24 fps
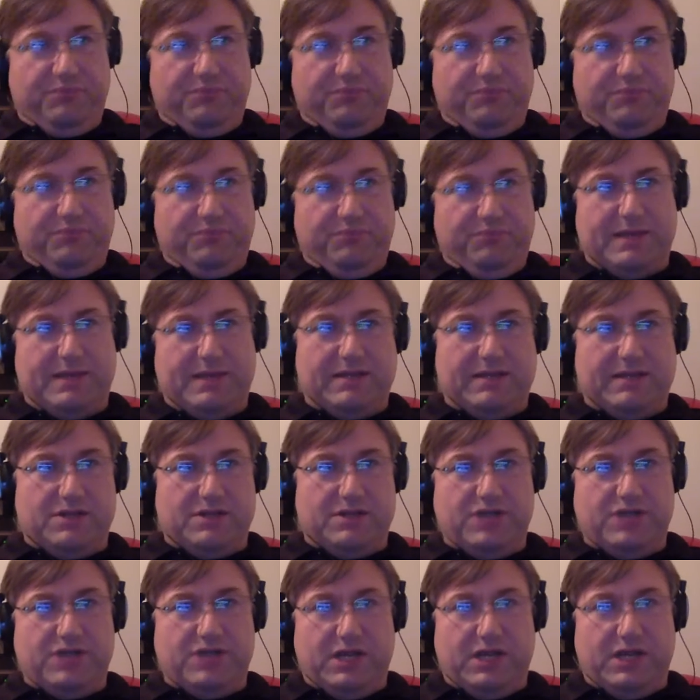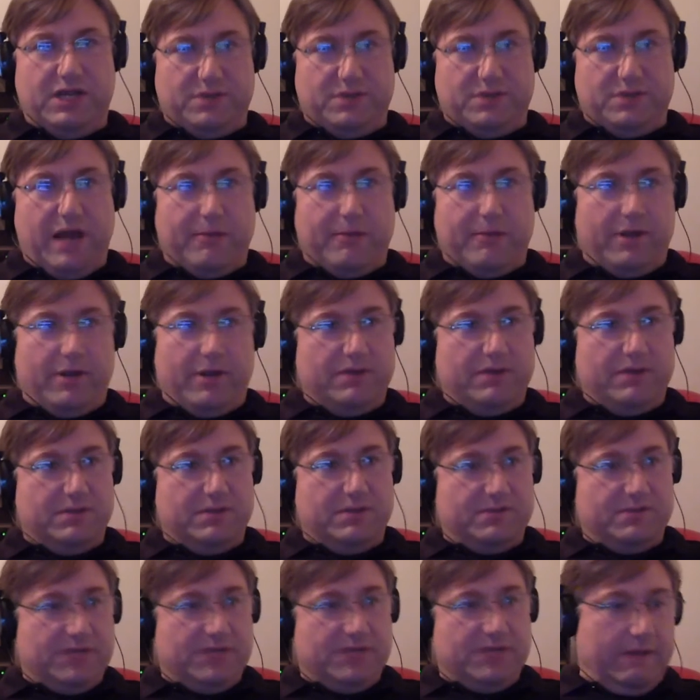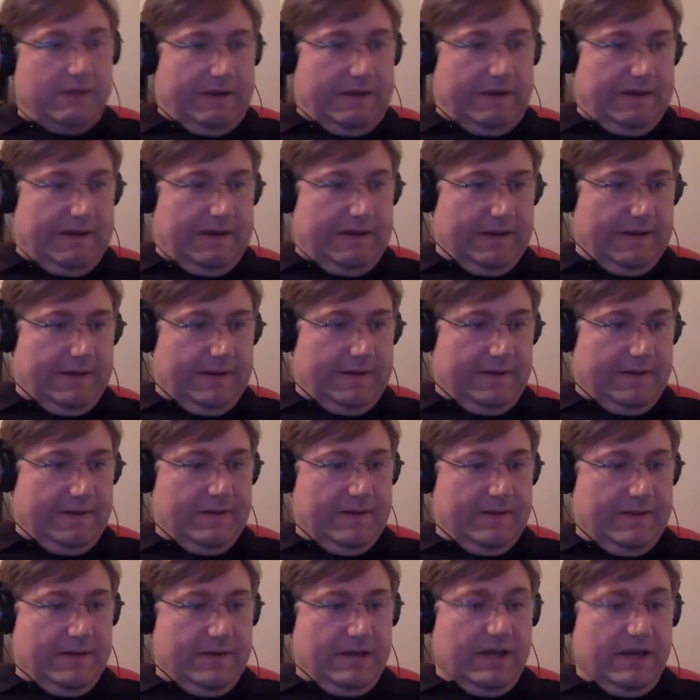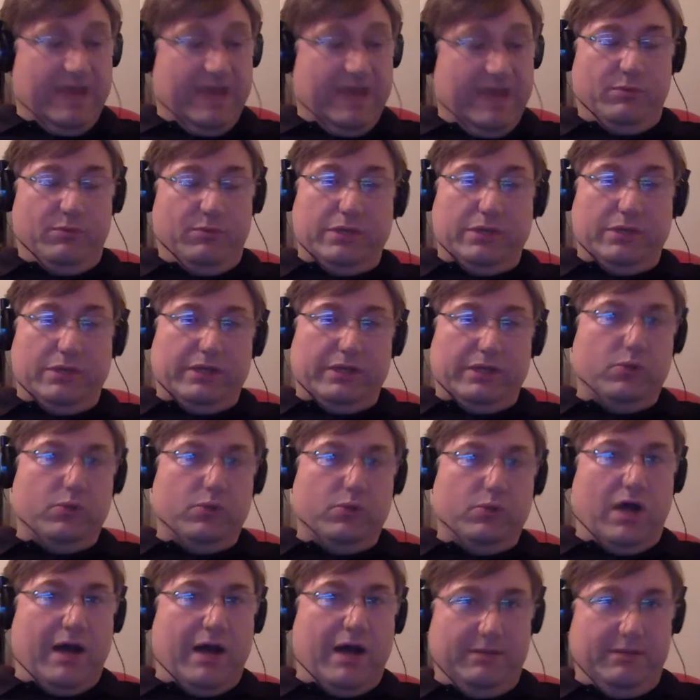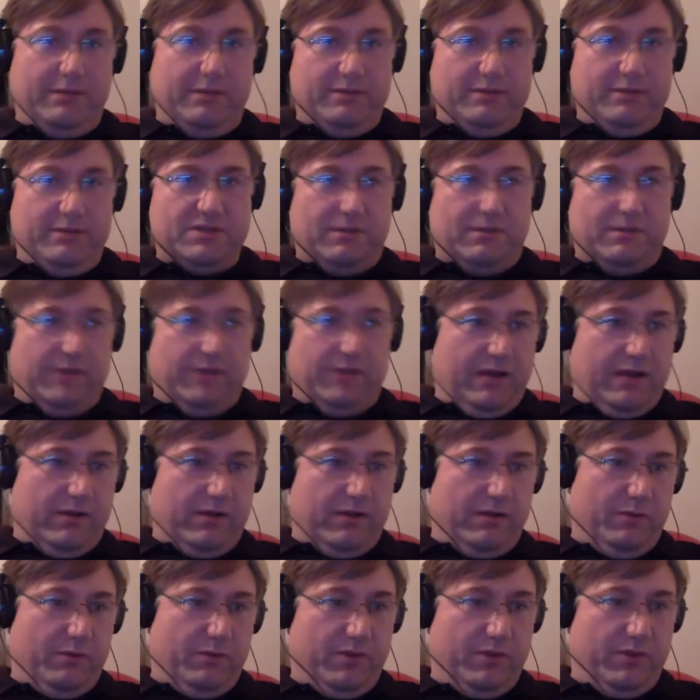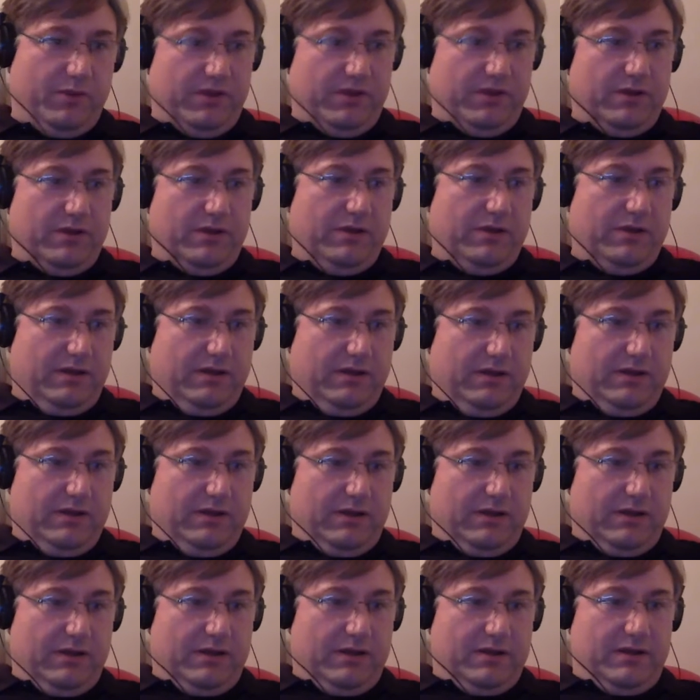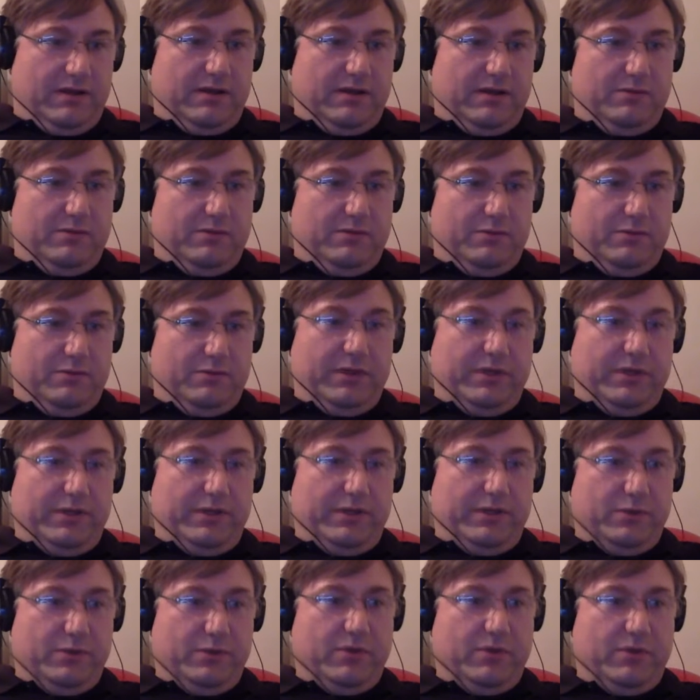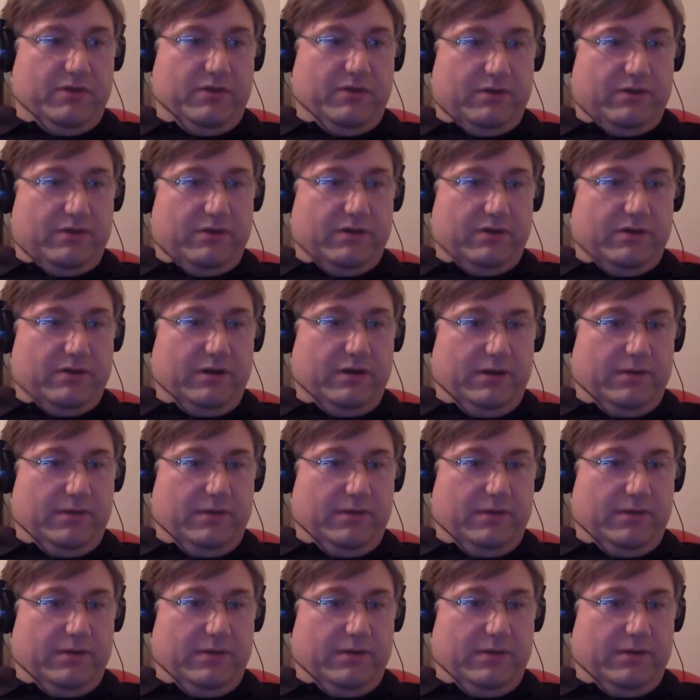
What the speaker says: I expect that to change when Hopper House comes out, and I have a really cool omnibus coming out with a really cool cover.